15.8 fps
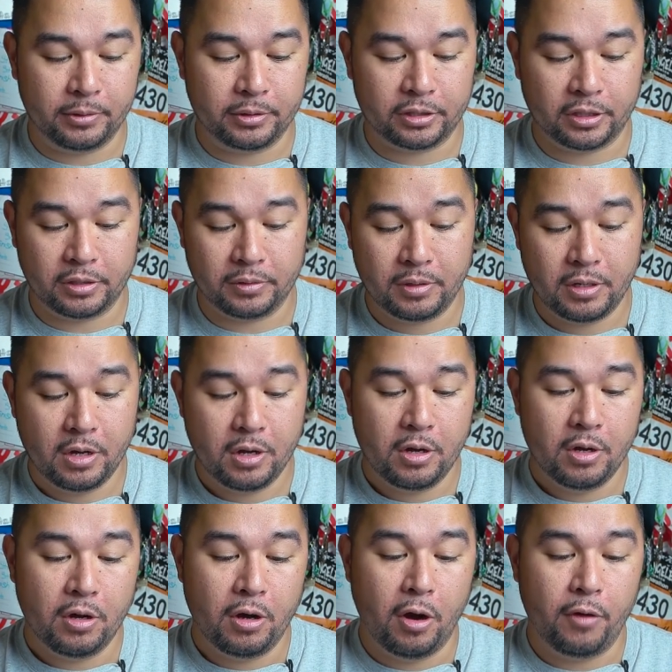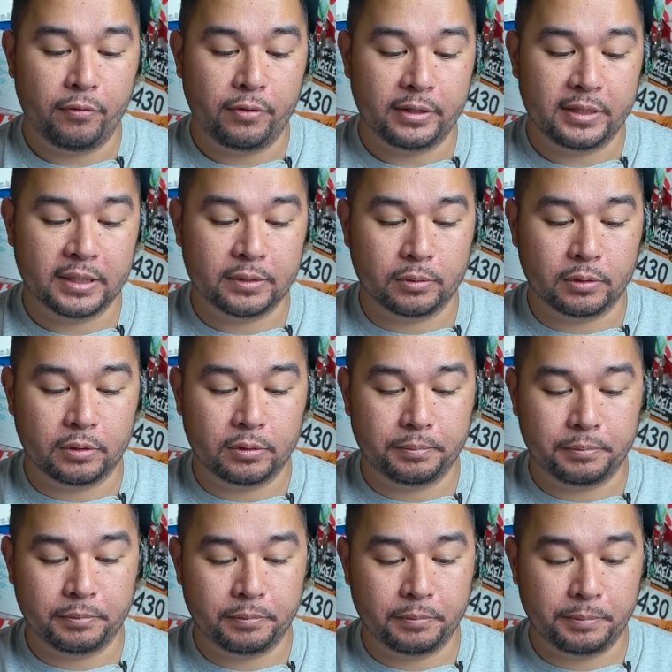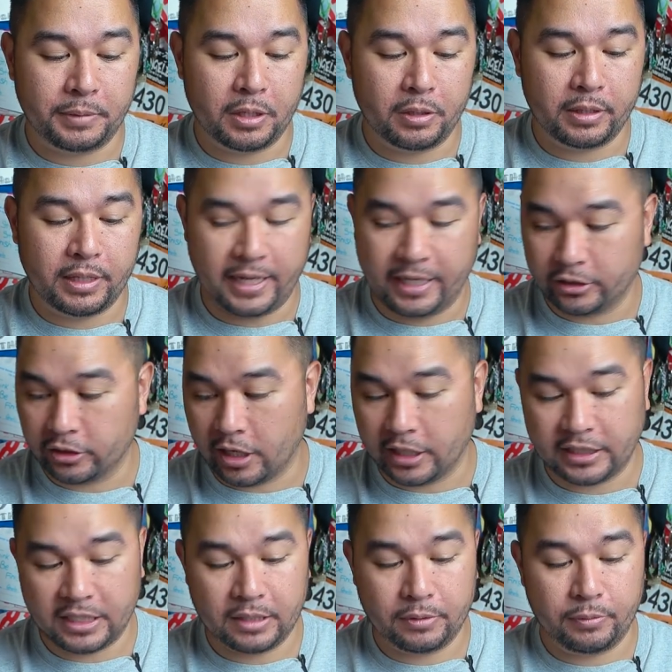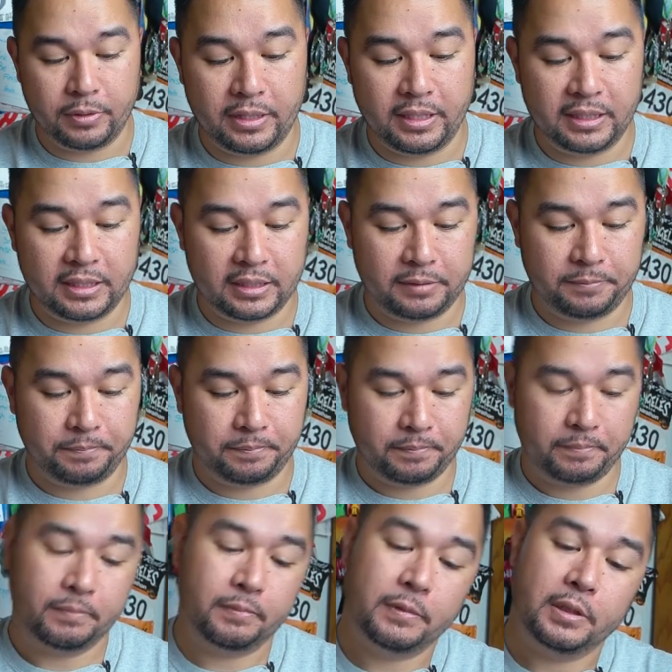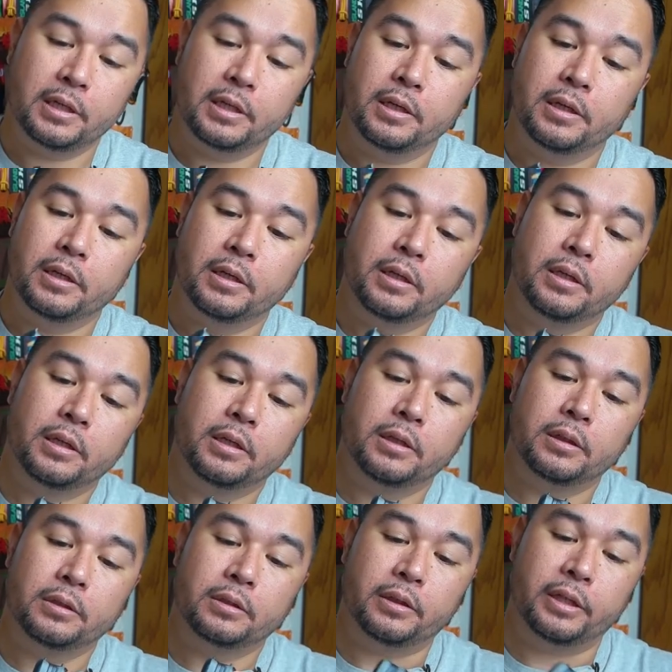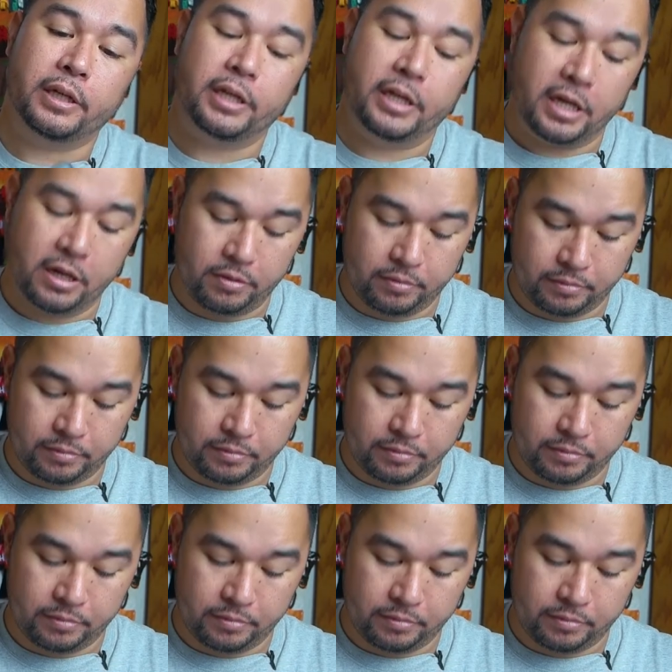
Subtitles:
So hopefully this will be okay charging this. So there you go.